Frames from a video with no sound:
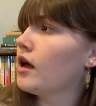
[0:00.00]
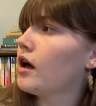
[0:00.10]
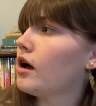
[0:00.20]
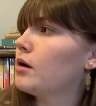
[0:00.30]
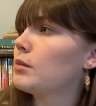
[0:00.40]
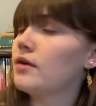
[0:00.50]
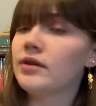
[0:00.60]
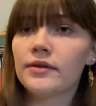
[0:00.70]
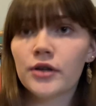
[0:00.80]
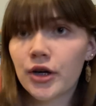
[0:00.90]
I've
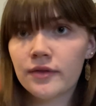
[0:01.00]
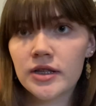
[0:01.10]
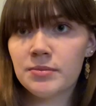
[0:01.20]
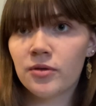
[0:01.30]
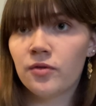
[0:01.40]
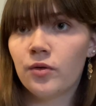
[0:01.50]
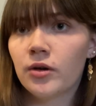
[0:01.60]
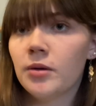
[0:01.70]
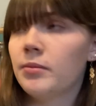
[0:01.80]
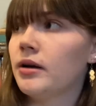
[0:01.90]
never heard of this
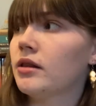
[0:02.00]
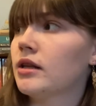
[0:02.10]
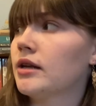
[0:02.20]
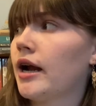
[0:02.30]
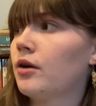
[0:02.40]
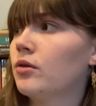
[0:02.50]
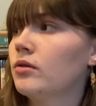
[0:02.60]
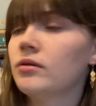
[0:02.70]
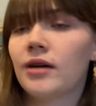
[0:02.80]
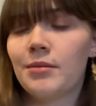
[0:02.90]
before, but the title
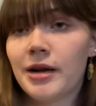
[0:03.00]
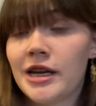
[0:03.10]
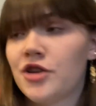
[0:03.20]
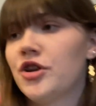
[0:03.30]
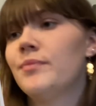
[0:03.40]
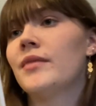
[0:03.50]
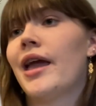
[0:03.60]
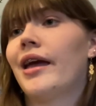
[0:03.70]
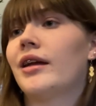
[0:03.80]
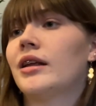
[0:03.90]
caught my attention,
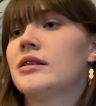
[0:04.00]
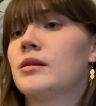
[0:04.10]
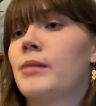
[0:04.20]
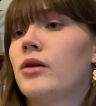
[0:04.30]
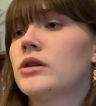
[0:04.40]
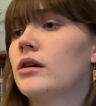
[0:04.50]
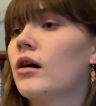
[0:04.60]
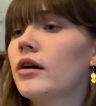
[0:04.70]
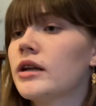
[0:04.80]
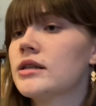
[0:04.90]
and it's about an
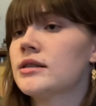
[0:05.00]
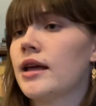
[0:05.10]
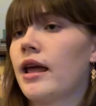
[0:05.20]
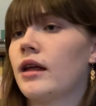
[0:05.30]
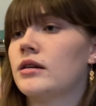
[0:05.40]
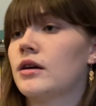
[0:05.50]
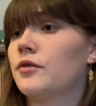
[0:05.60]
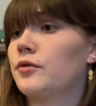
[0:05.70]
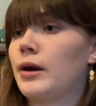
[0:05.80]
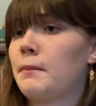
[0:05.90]
artist and a
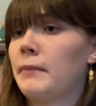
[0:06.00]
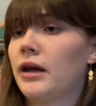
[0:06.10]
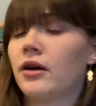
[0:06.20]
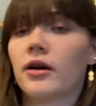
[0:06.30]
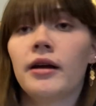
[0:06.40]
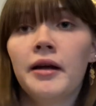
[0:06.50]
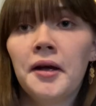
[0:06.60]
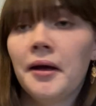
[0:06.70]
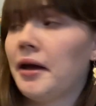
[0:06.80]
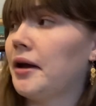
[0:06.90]
frame maker,
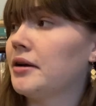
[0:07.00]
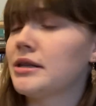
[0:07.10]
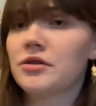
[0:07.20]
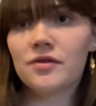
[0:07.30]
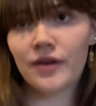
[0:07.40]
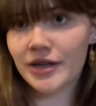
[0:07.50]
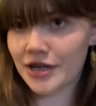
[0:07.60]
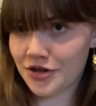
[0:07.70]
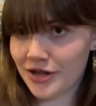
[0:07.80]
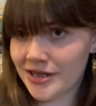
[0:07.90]
and it sounds very
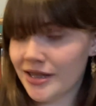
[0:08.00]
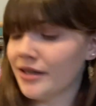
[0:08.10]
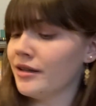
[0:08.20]
interesting.